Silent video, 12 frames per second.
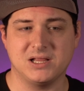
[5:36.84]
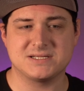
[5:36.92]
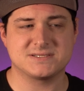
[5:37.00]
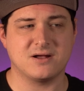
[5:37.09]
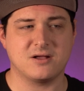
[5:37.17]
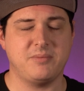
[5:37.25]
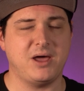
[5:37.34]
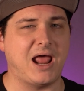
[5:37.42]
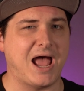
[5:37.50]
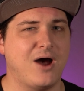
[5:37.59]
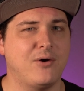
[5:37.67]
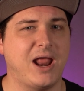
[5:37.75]
let's talk about
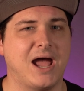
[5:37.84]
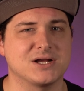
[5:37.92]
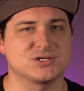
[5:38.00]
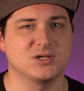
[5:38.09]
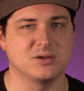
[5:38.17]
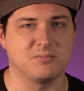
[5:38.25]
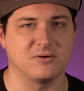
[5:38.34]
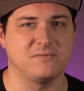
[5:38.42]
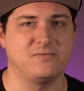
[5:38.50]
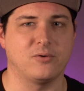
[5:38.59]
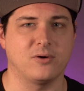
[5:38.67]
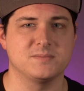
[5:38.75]
how it actually
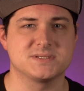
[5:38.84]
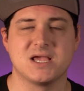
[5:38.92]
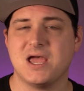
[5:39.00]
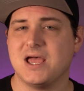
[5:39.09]
performs.